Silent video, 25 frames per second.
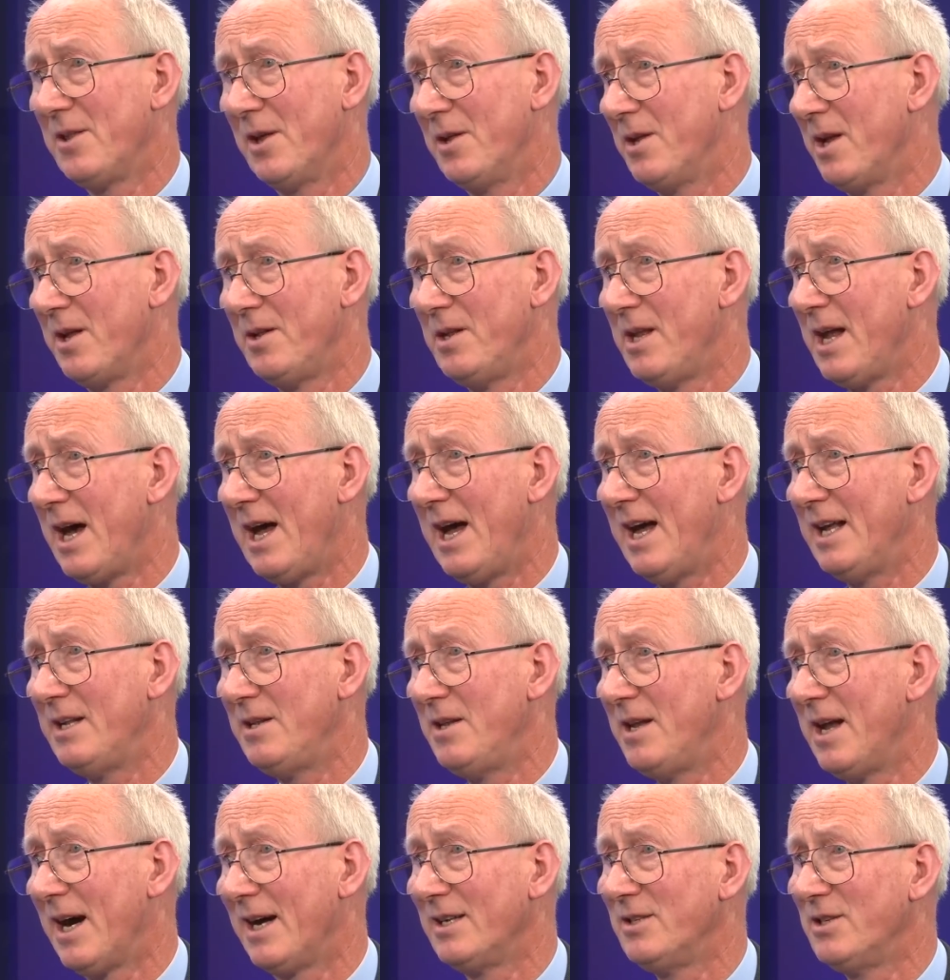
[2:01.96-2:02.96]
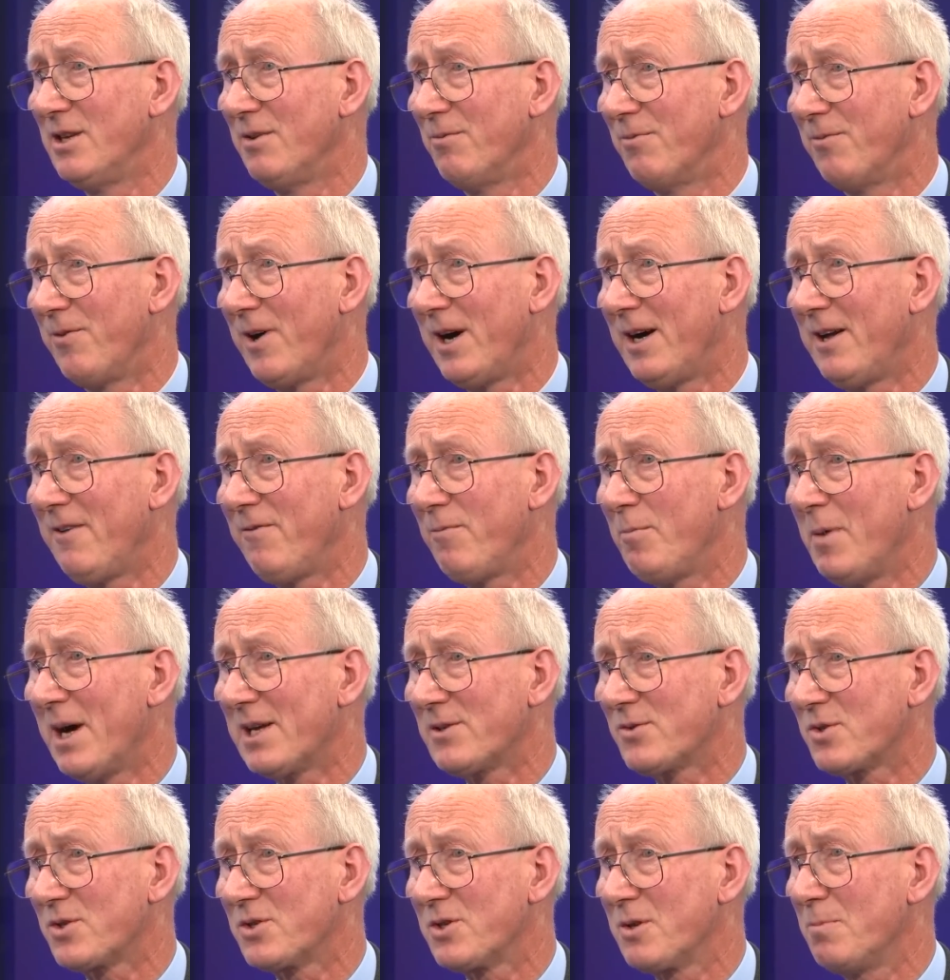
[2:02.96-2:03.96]
that the N ninety-five
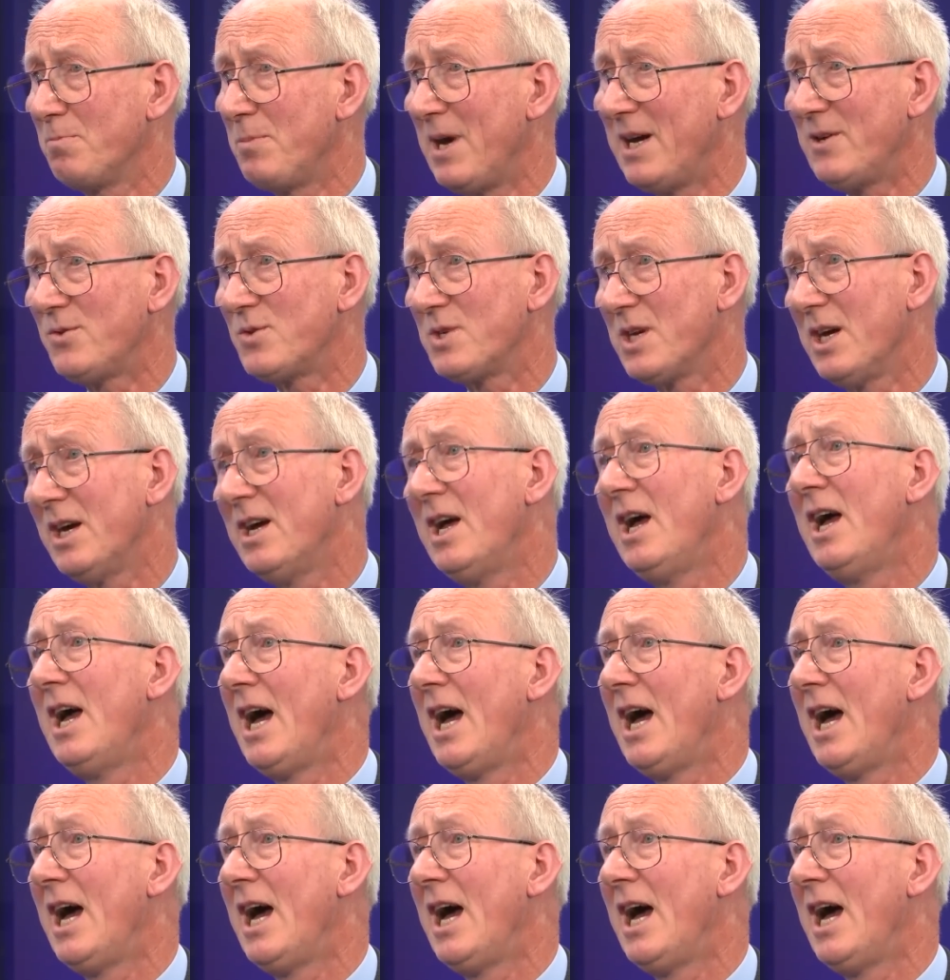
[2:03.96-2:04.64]
masks are better.